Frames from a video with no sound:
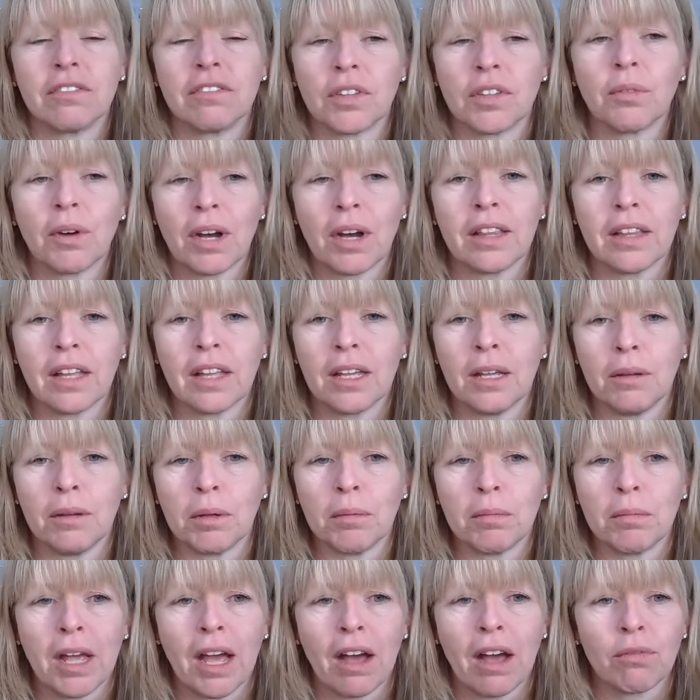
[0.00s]
of the way that
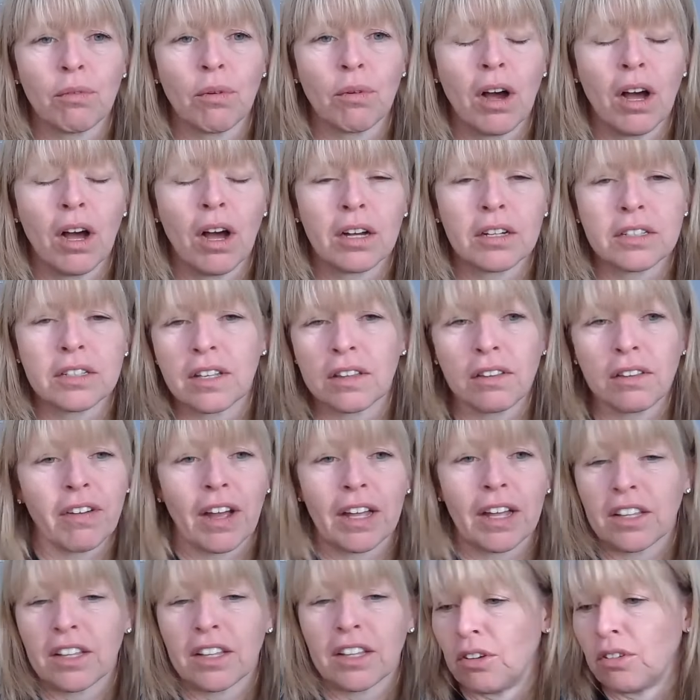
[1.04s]
ebpf works and the
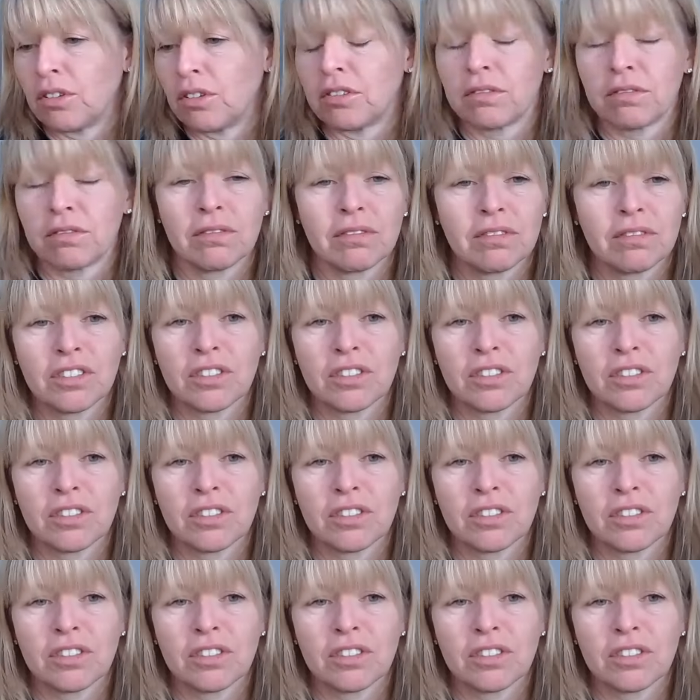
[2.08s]
fact that you can